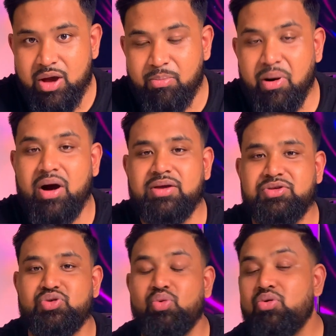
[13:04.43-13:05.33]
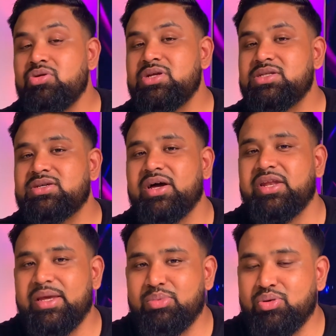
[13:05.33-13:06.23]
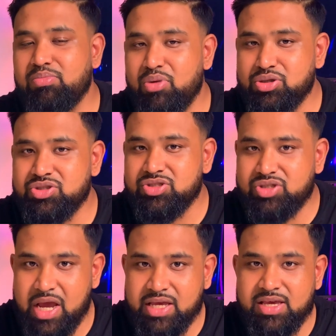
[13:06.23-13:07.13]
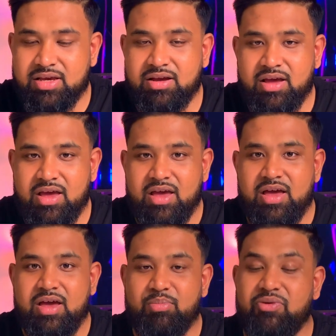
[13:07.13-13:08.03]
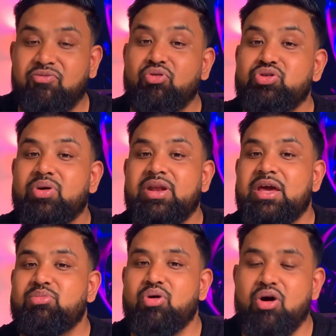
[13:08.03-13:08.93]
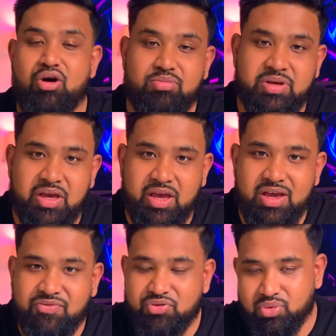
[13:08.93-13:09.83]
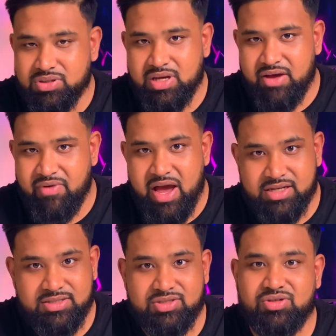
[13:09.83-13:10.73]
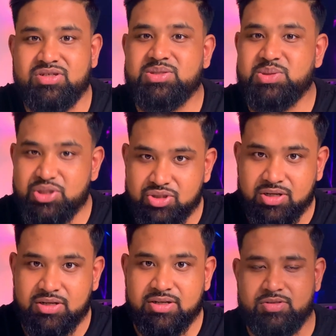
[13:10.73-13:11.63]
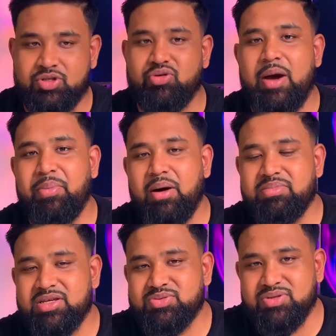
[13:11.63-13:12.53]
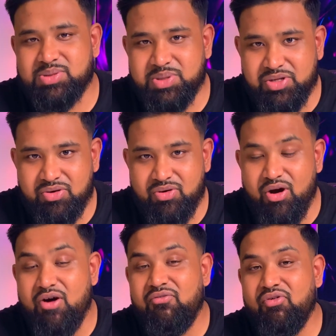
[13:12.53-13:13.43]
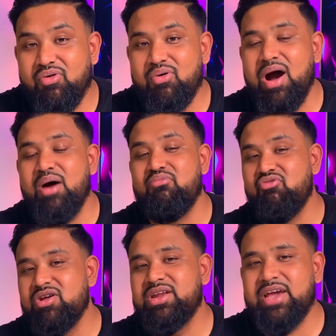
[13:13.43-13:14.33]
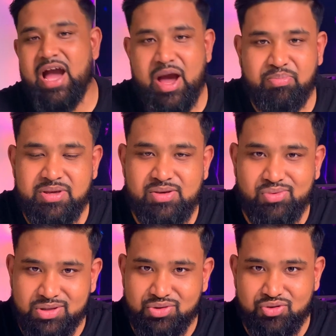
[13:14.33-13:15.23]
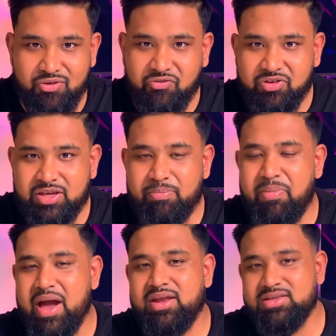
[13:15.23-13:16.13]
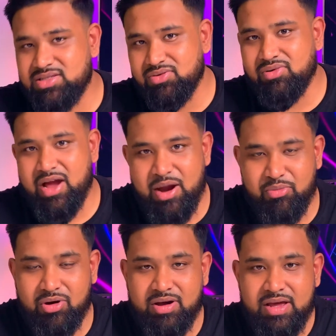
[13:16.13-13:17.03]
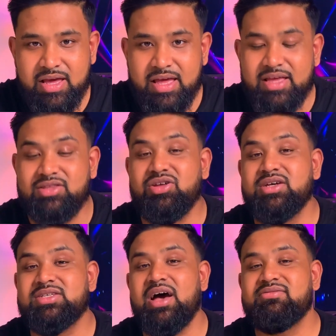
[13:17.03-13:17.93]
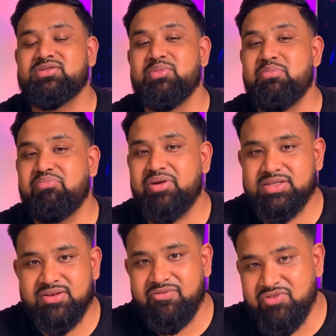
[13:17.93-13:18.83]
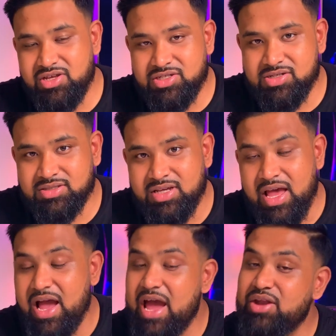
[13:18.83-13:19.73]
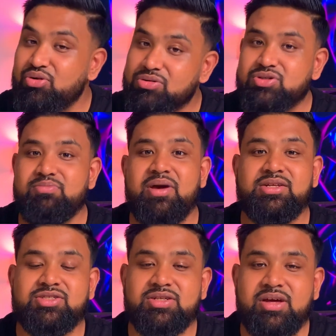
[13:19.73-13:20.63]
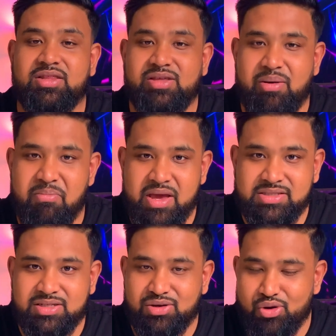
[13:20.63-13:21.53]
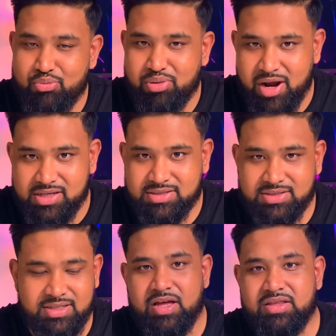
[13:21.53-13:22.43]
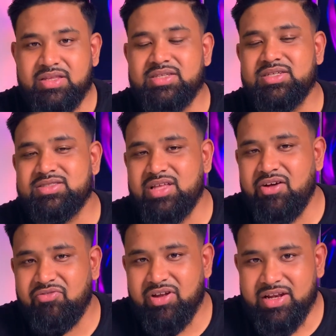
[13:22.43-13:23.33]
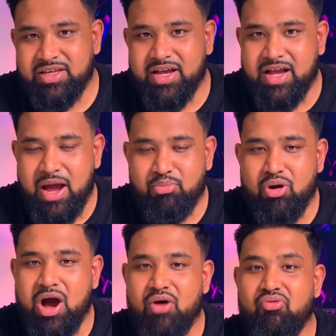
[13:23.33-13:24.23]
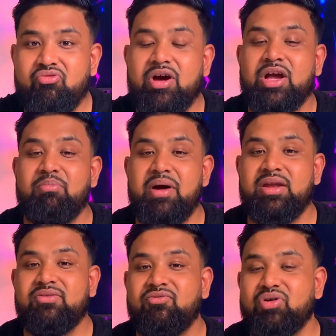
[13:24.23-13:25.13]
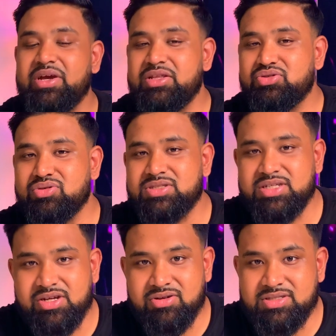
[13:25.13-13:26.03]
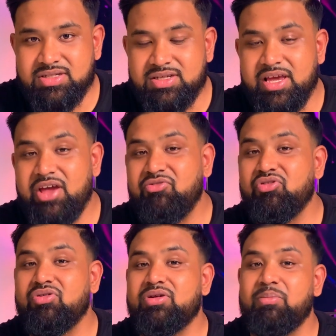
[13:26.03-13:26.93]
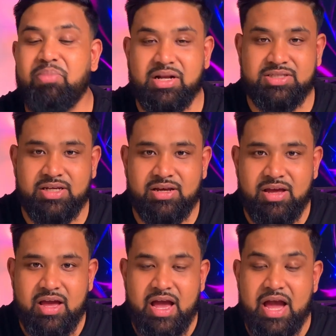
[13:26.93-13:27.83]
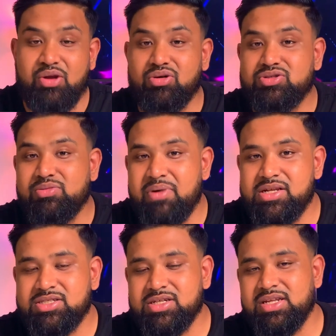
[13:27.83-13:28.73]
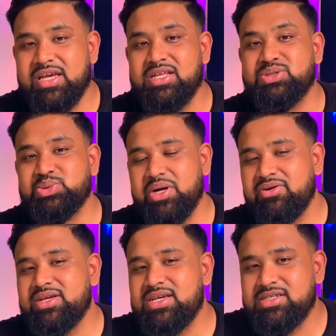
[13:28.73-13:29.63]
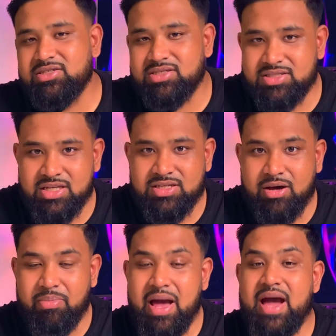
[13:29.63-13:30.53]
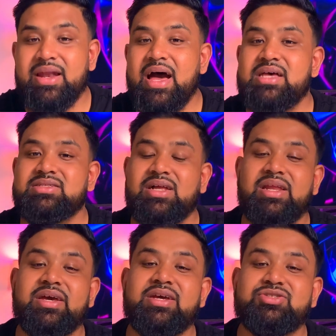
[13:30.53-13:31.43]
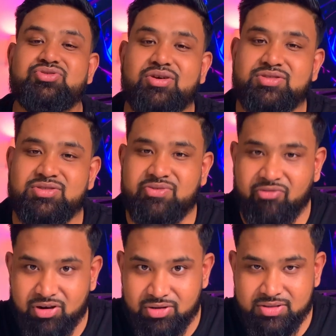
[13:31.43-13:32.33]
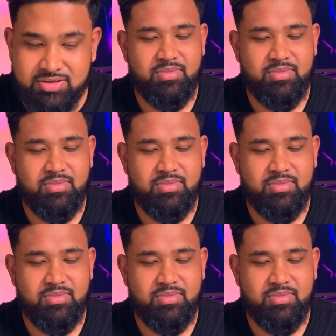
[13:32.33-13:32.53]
but you will need to enable motion tracking before you enable HomeKit if you want to have access to this feature. To wrap up this week's video, overall I'm really happy with the Eufy Pan and Tilt camera. It does have some impressive features and not to mention the amazing low price. This is definitely a camera I would recommend for indoor security if you're on a budget, and not to mention it's very easy to set up and has clear instructions to follow.